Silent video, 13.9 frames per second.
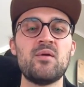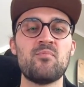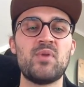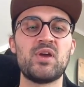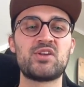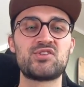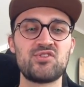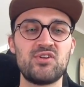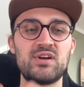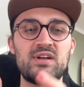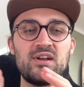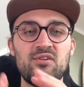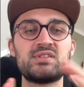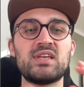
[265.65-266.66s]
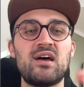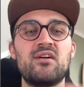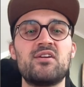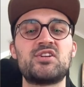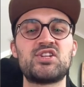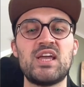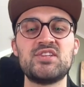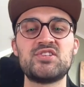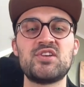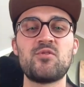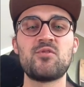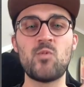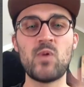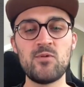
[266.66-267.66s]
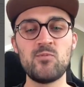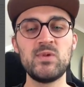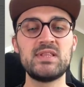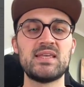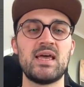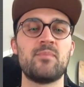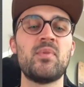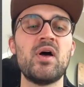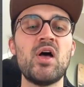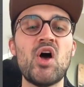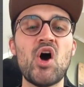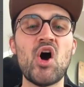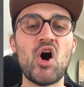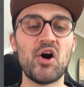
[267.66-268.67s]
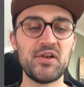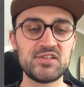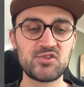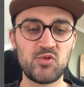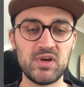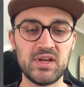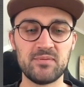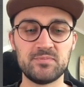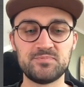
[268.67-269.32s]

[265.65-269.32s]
make sure those are changing when we tap on the screen.